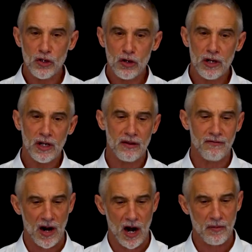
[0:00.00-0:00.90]
you're in an
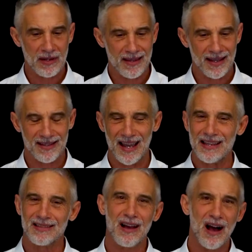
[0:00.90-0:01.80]
environment that's
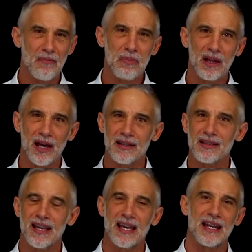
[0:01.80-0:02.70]
as complex
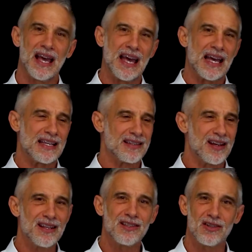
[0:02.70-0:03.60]
and as
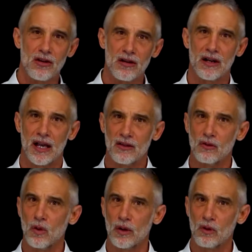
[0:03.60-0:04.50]
uncertain as the
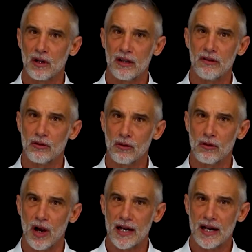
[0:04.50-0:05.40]
one we're living through
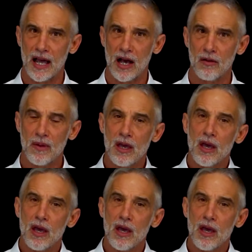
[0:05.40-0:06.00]
right now,